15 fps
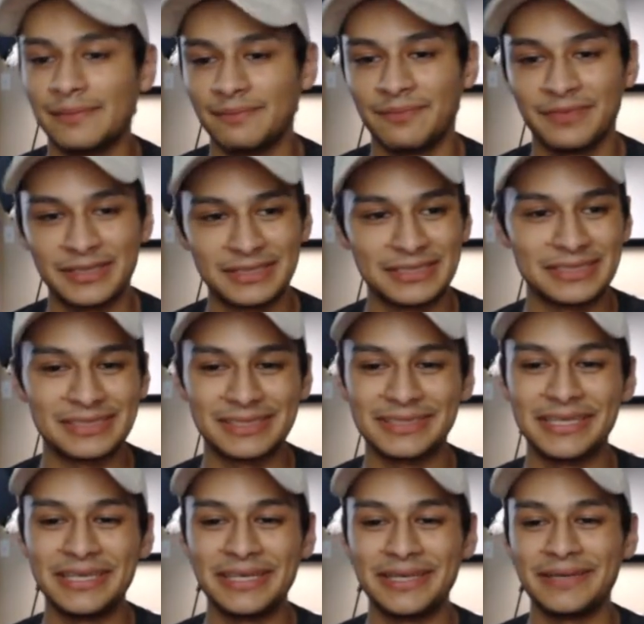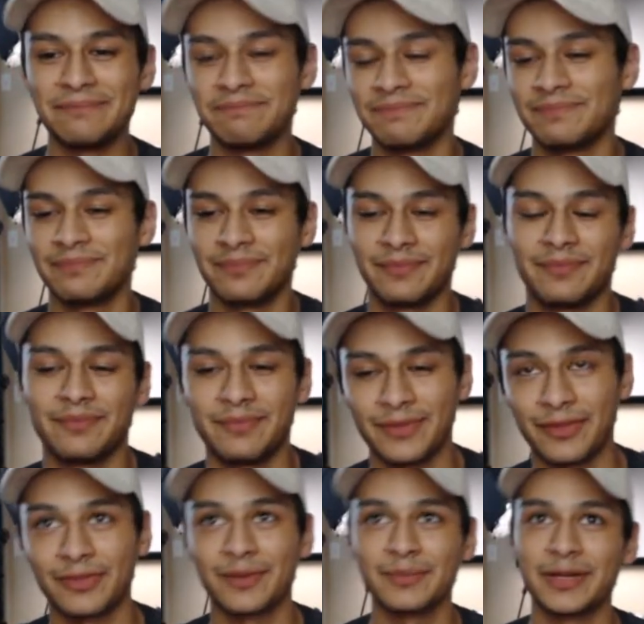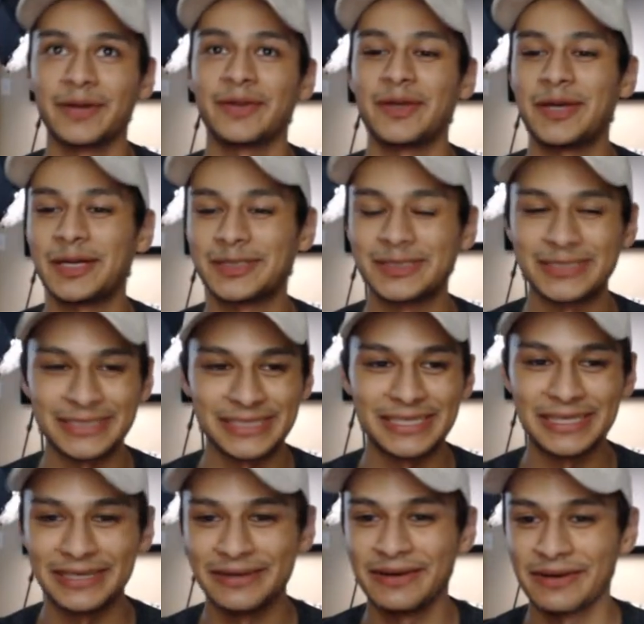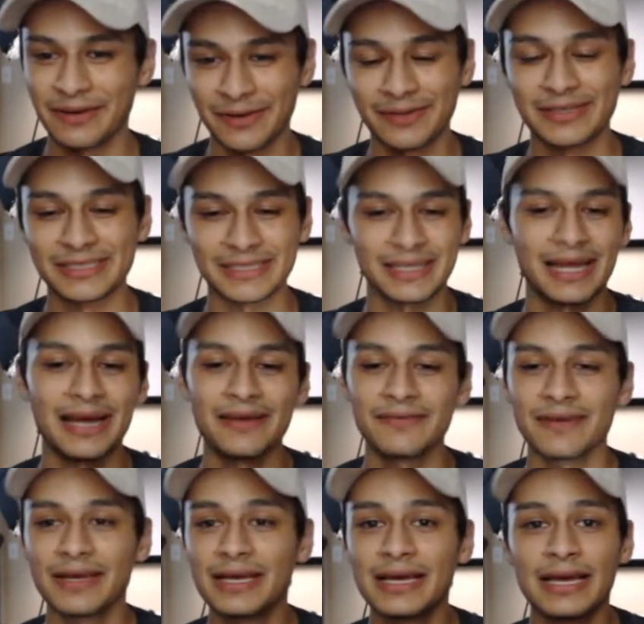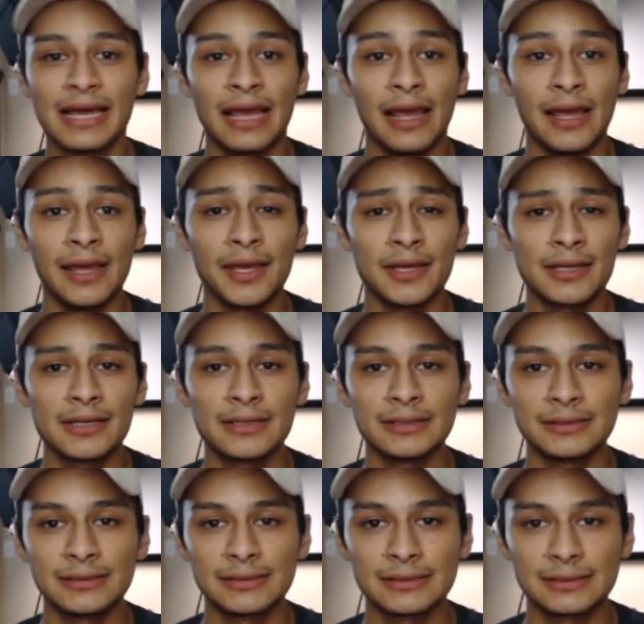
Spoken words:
This is the thumbnail that you guys are seeing on this live, and